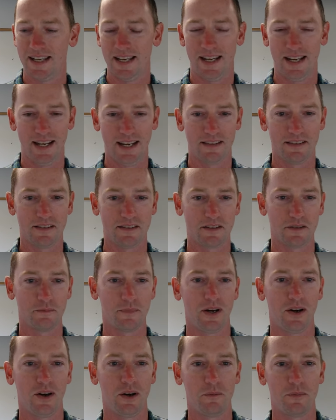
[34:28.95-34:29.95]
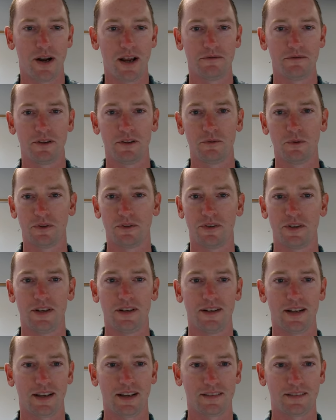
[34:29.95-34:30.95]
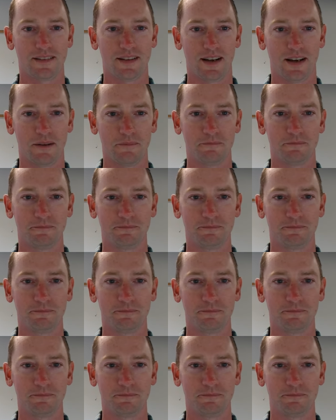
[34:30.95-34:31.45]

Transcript: And this is Barry Bradford. We'll see you next time.